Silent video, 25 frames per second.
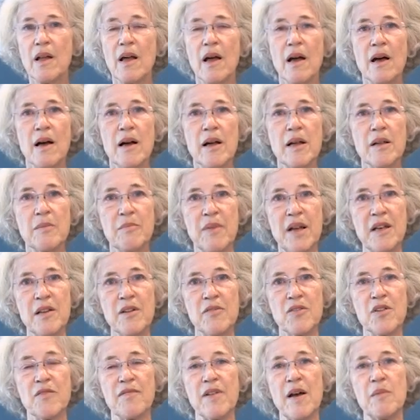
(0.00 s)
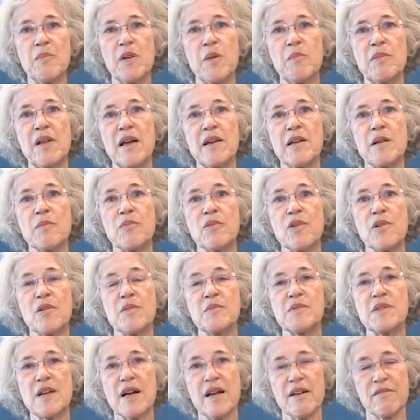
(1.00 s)
In many of the family planning
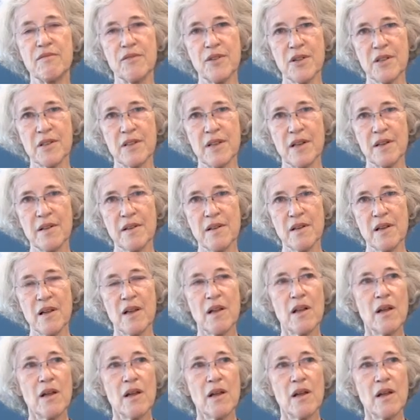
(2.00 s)
programs I have worked in,